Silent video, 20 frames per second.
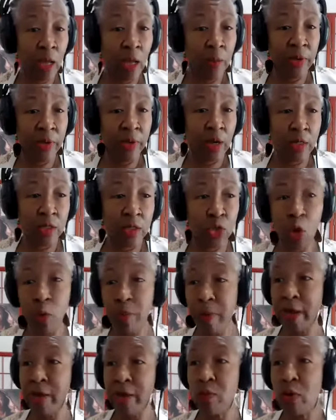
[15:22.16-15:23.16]
because
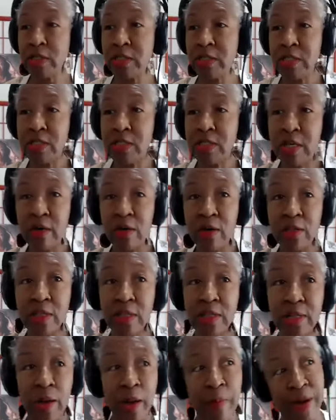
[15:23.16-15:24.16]
nobody wants to tell
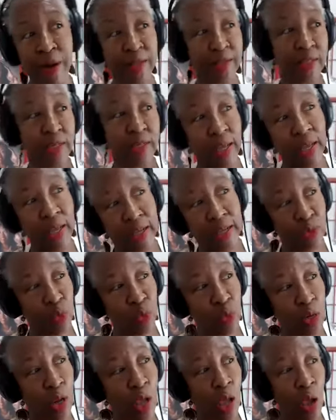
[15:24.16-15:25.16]
about the days
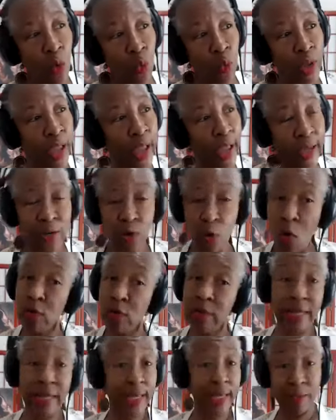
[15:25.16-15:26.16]
when we had to
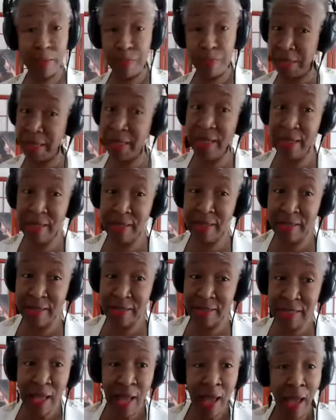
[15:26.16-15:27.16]
only eat
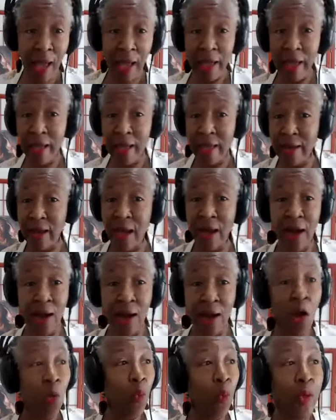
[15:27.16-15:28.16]
beans and
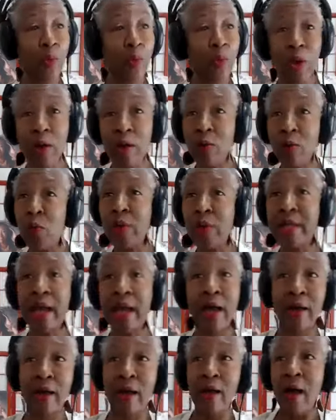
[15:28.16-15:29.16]
we
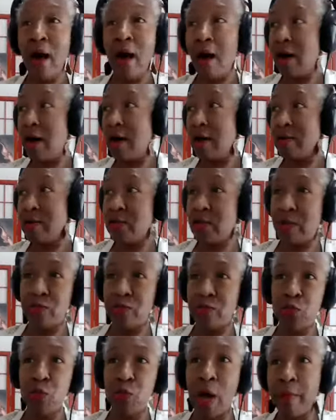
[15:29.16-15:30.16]
got a
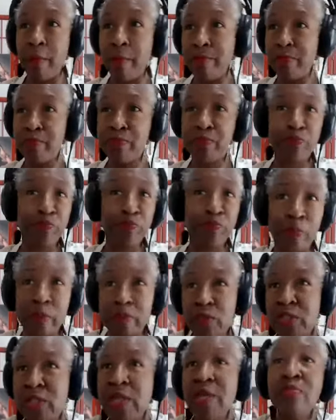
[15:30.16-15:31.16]

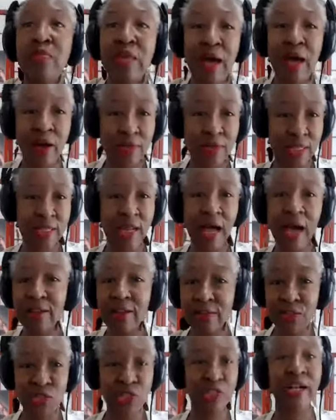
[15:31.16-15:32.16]

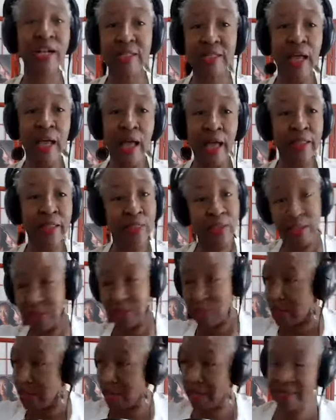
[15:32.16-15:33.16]
$10,000 check. And then
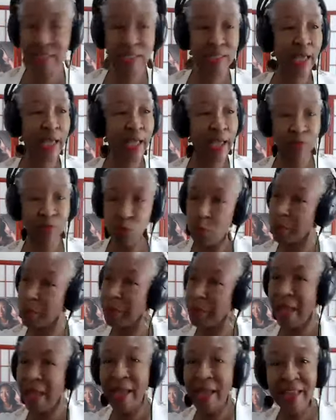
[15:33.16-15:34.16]
the next day after we
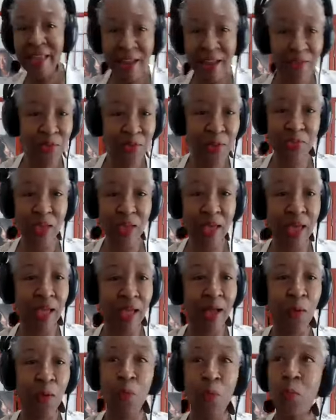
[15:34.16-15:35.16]
paid
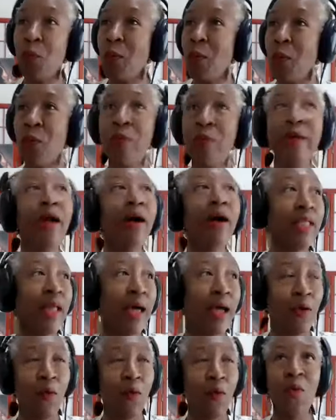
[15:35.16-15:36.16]
everything, we are
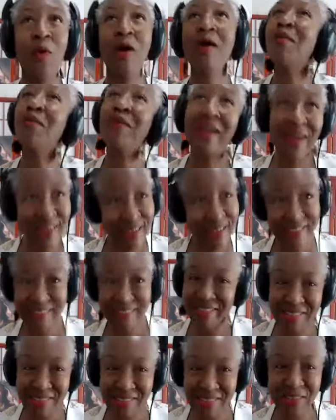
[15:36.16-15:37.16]
like, what are we going to
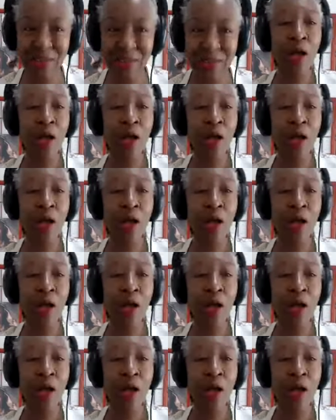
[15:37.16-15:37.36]
do?